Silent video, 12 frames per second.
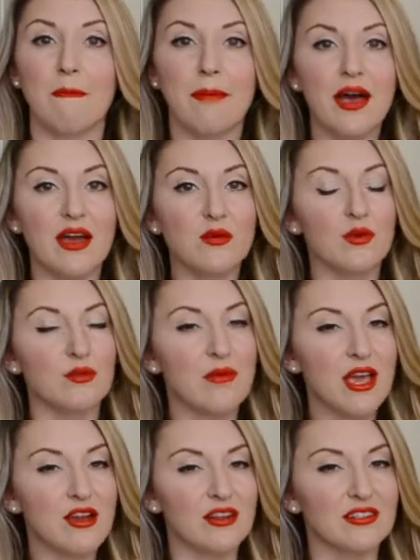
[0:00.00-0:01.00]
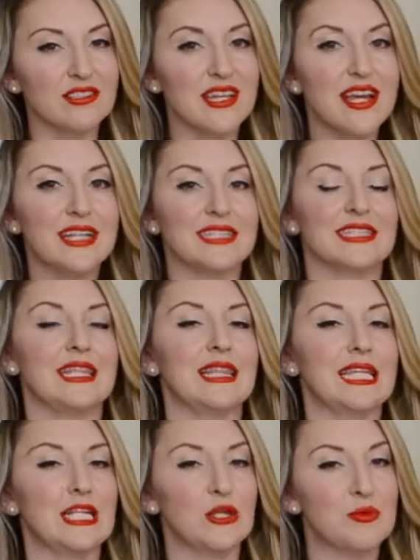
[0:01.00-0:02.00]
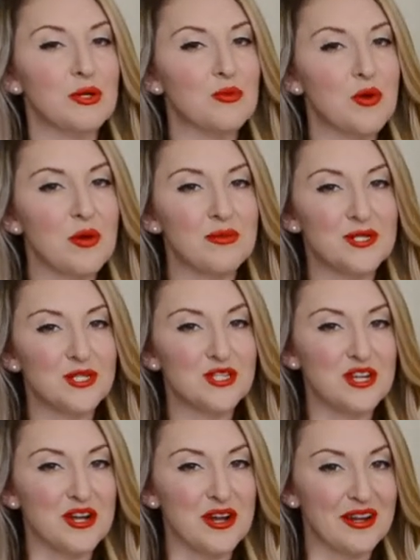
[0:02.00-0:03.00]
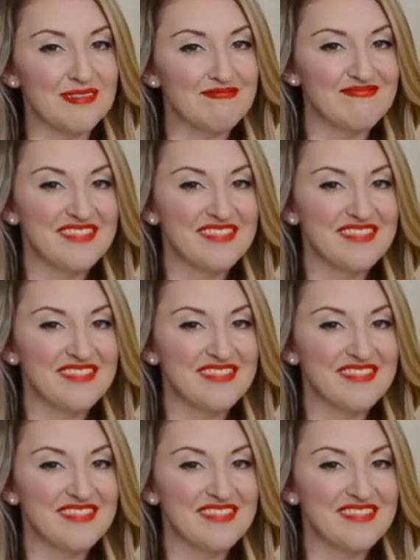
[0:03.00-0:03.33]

but with Maker's, it's a little bit more mature,